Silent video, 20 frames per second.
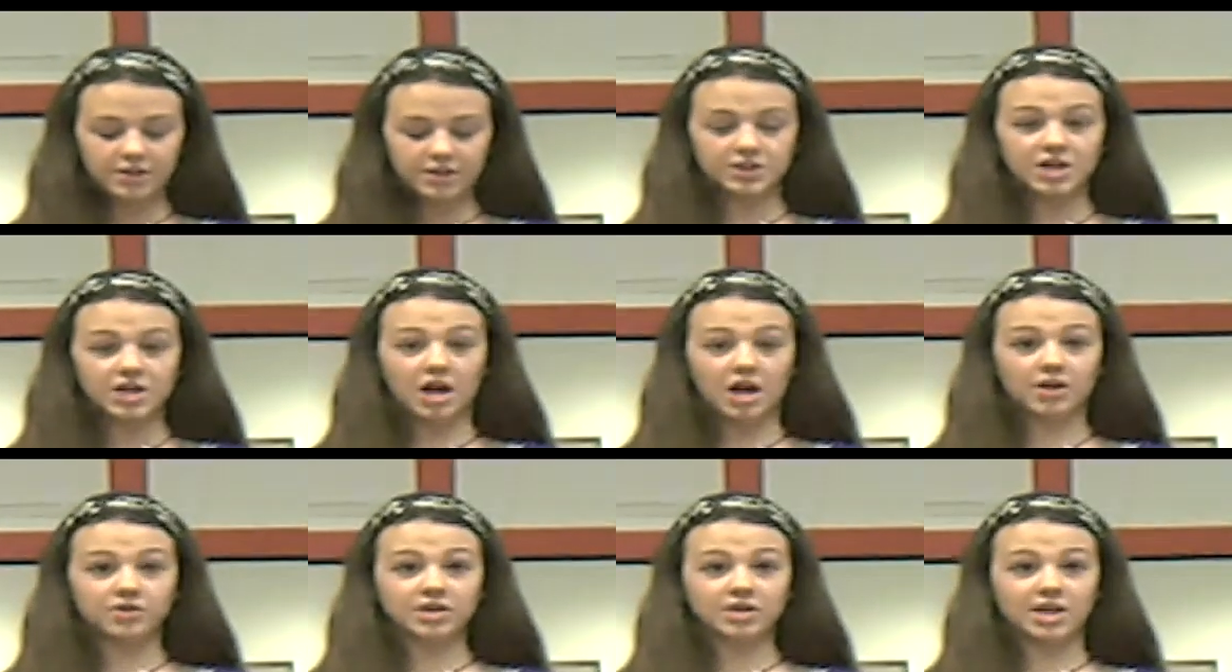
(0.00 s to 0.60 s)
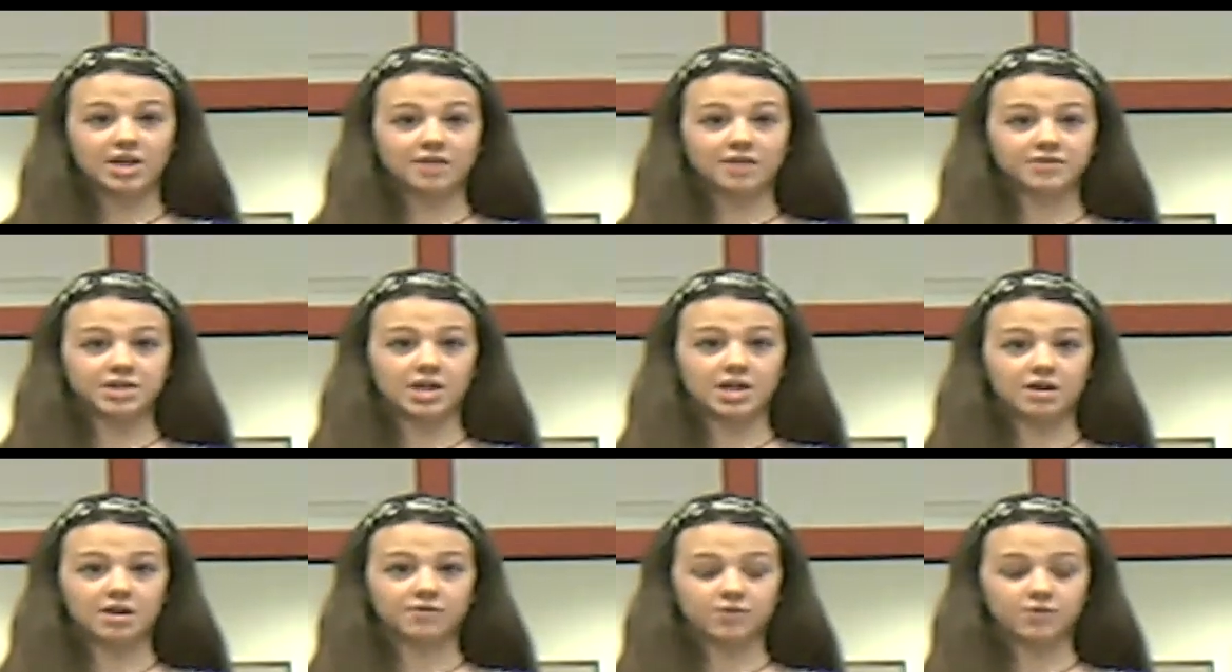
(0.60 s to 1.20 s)
The child could have
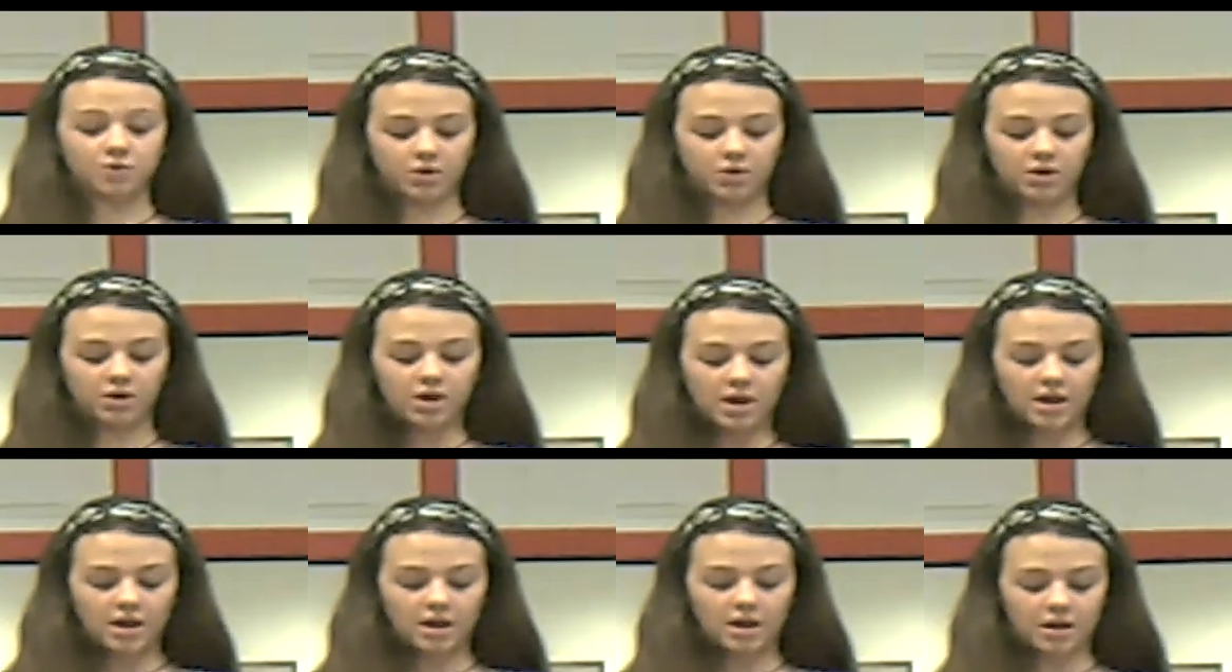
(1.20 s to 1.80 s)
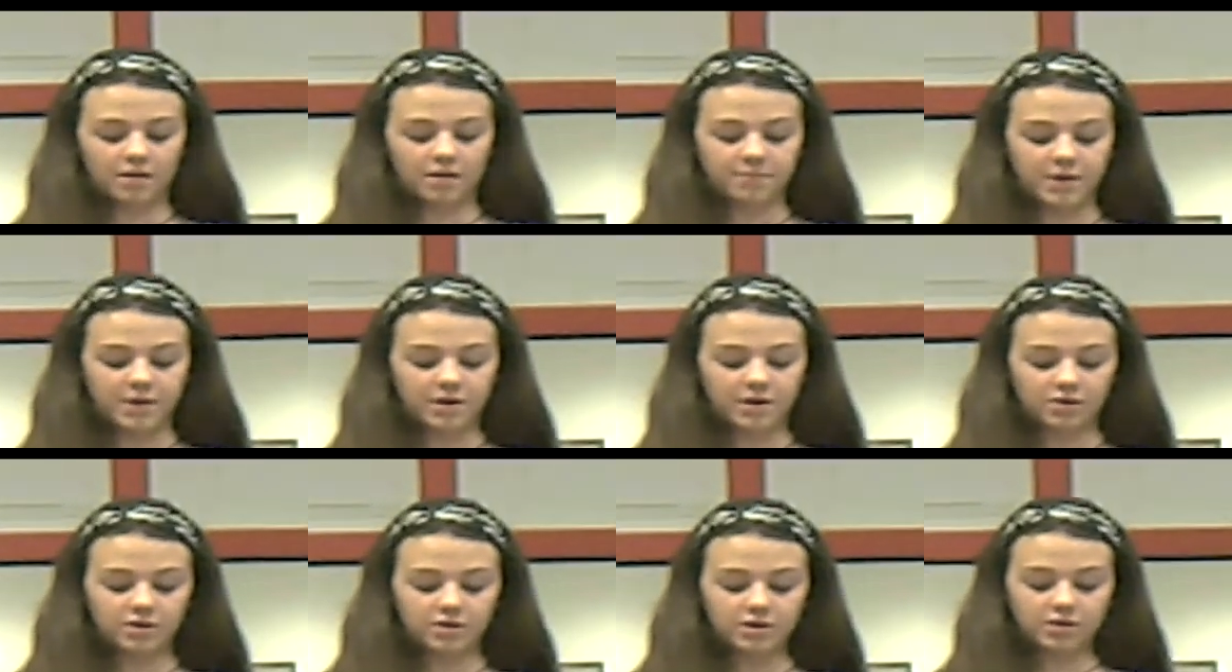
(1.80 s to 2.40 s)
to care for a
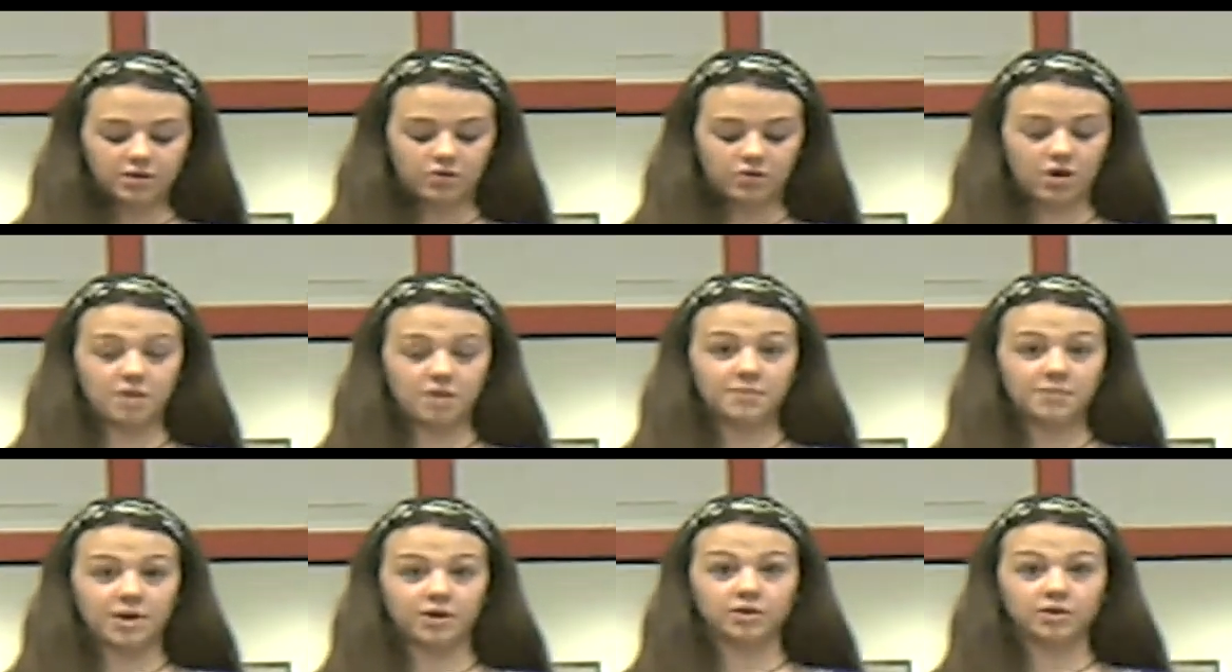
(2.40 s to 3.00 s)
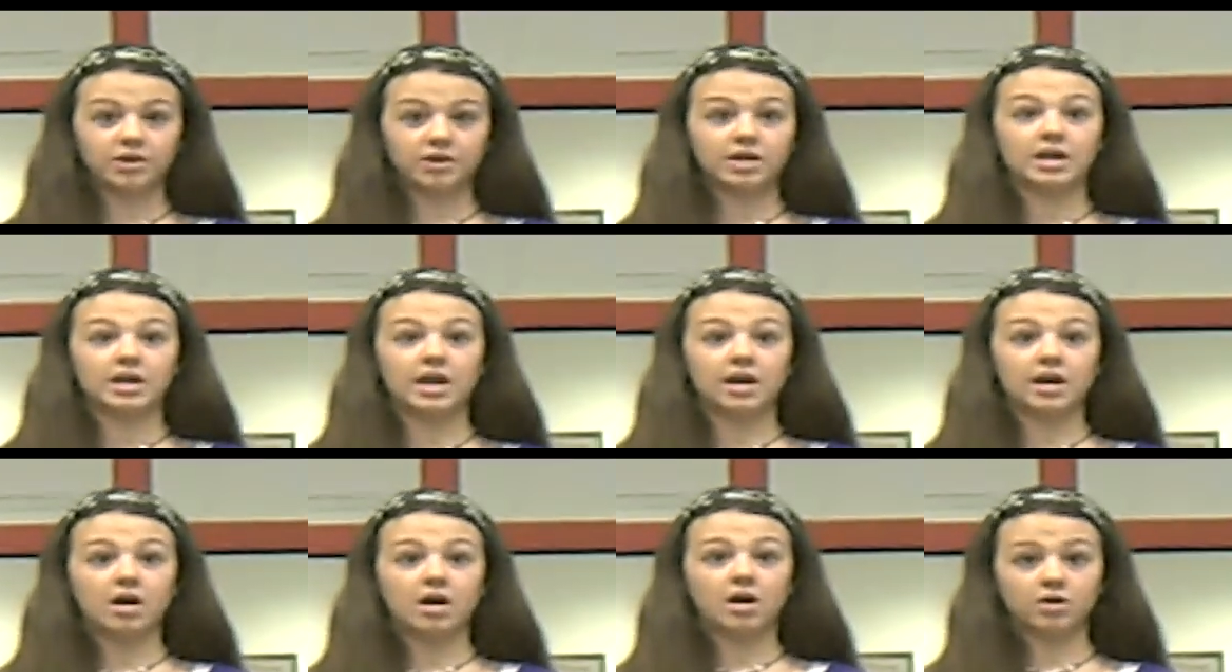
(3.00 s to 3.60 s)
parent, grandparent, an
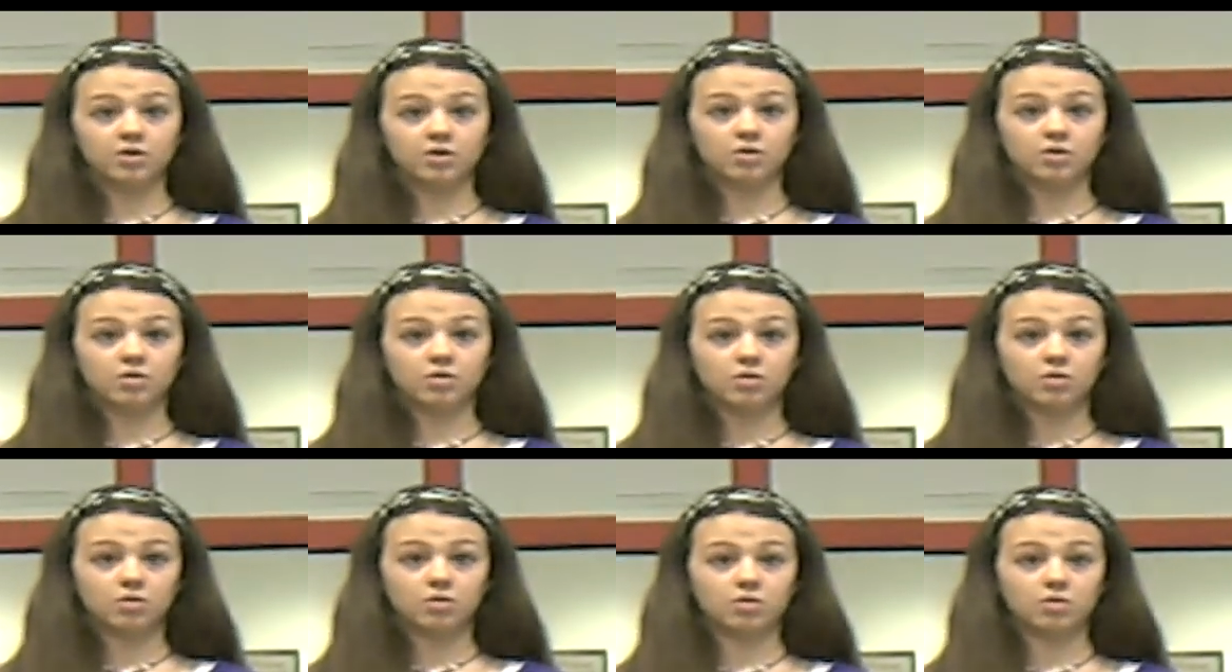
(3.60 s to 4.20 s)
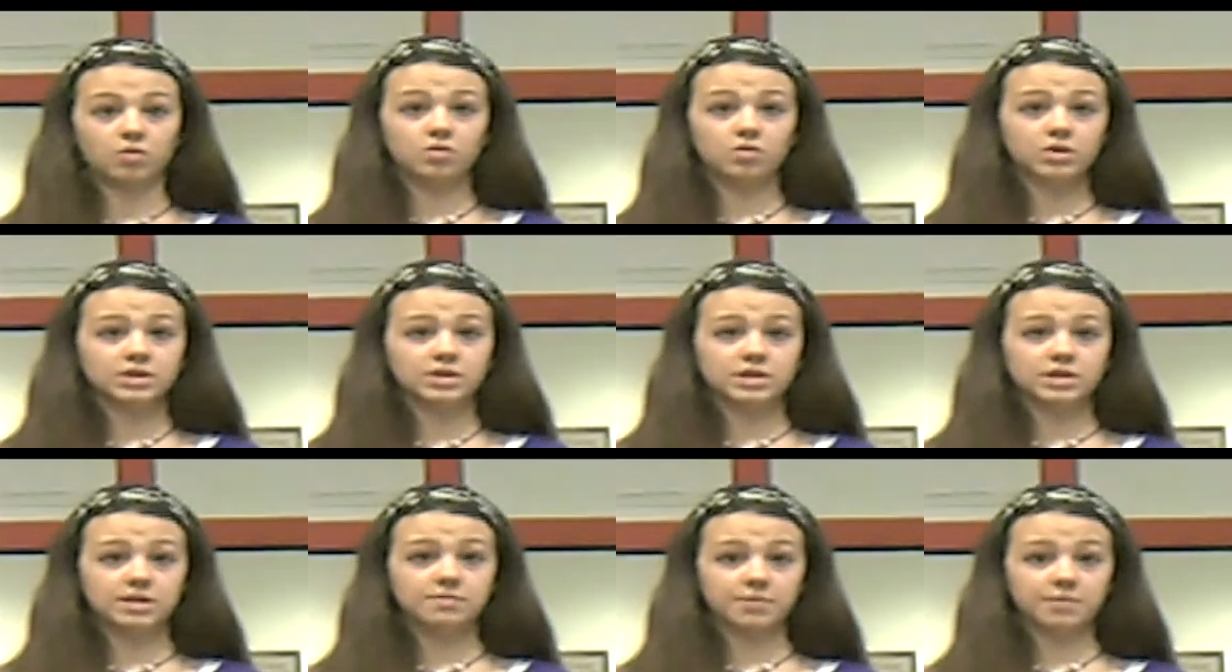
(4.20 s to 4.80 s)
aunt, uncle, or
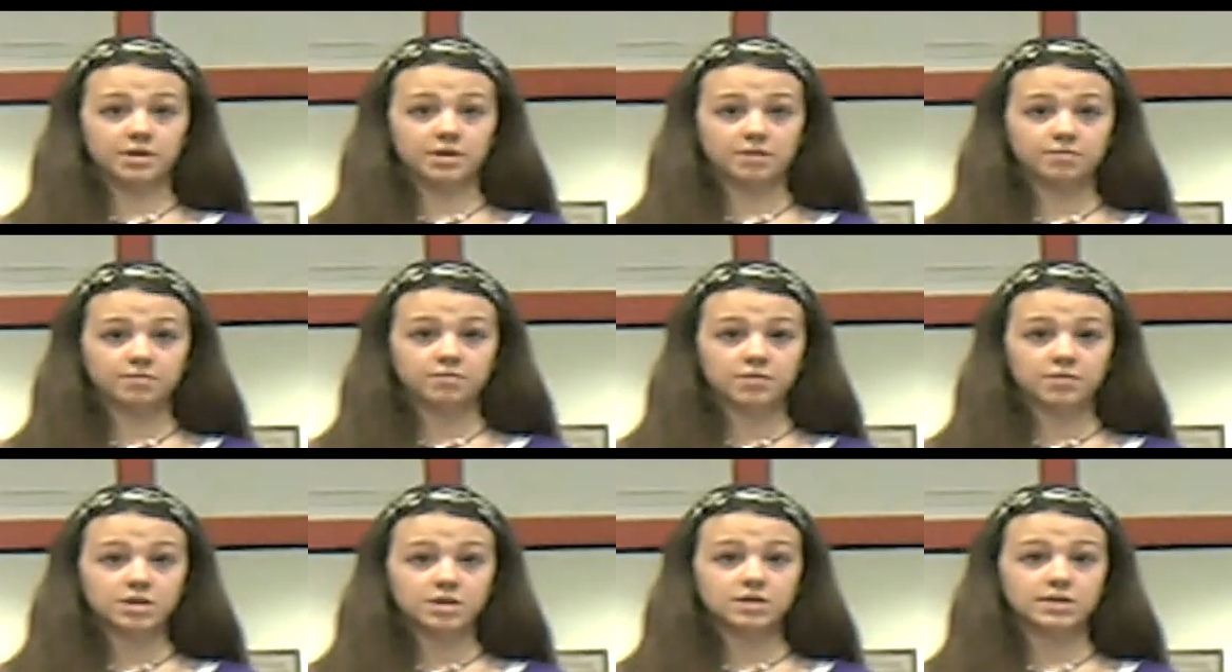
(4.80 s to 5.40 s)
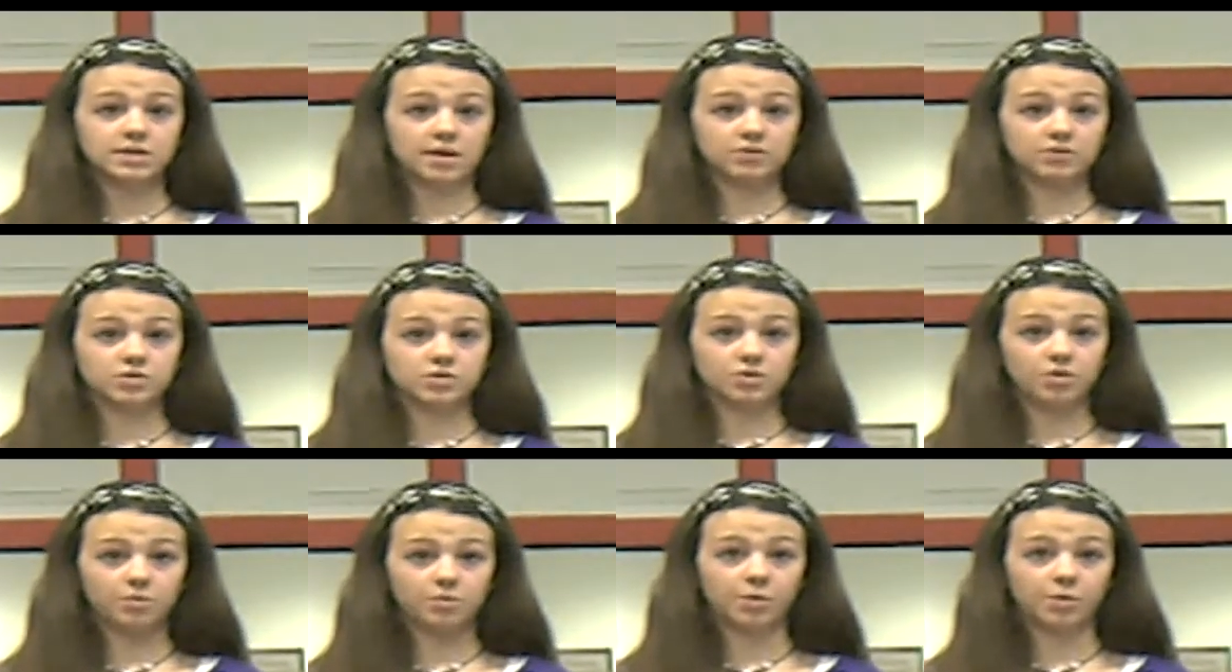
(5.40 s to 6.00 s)
a sibling.
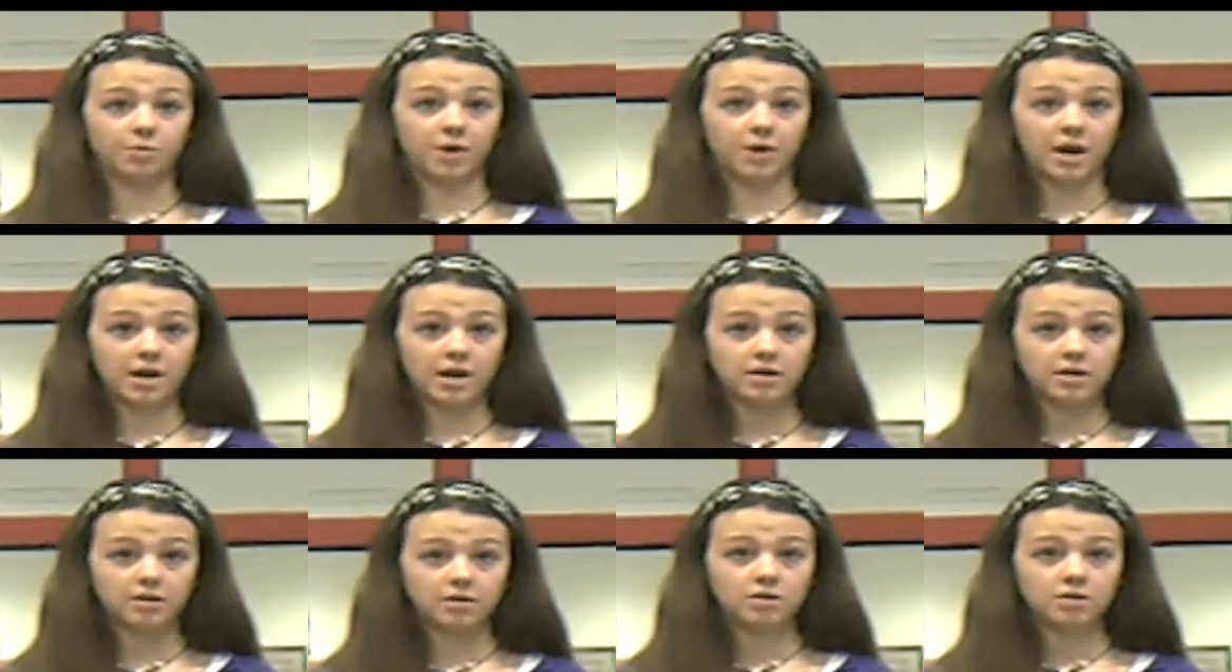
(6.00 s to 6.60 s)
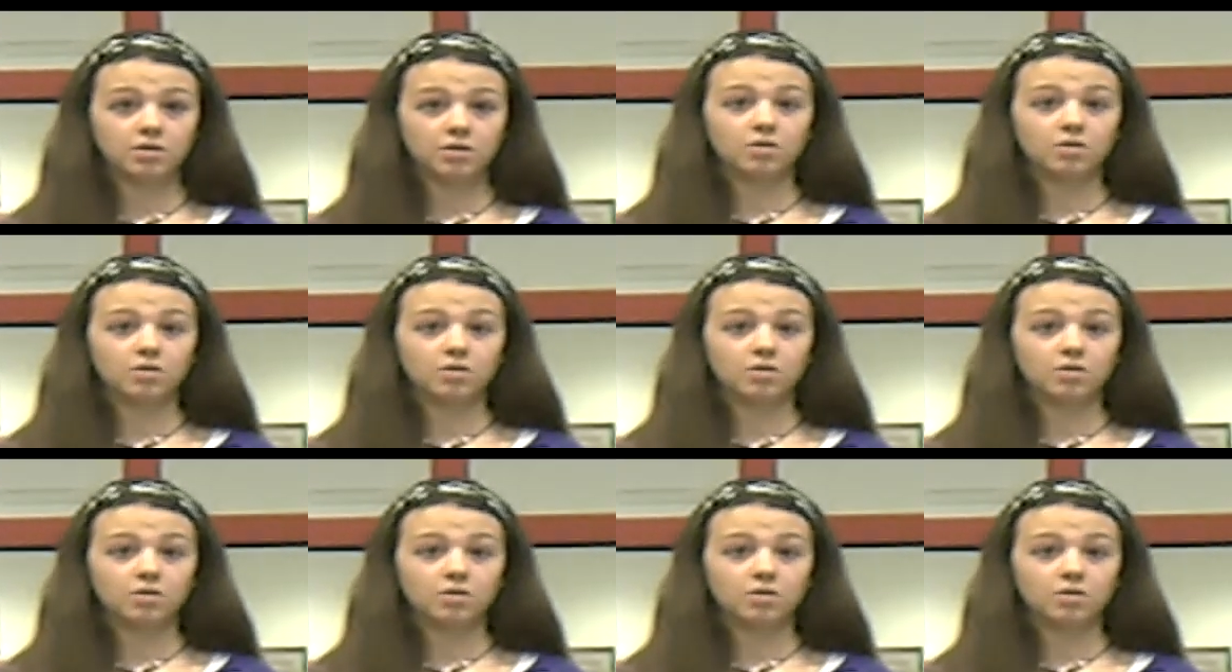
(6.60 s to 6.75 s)
Sounds normal, right?